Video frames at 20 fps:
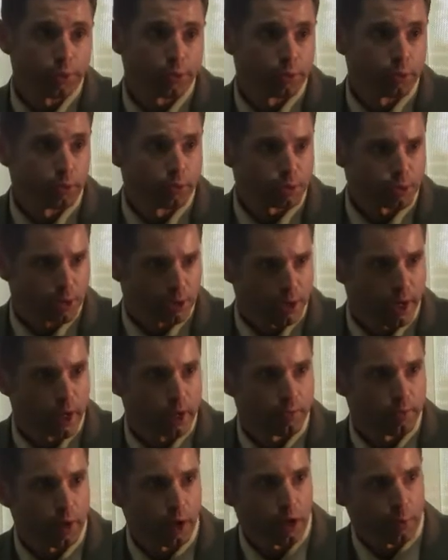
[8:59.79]
groups can
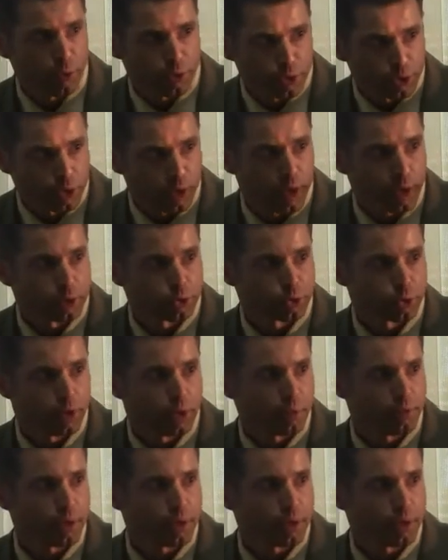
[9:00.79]
kind of arbitrage, right?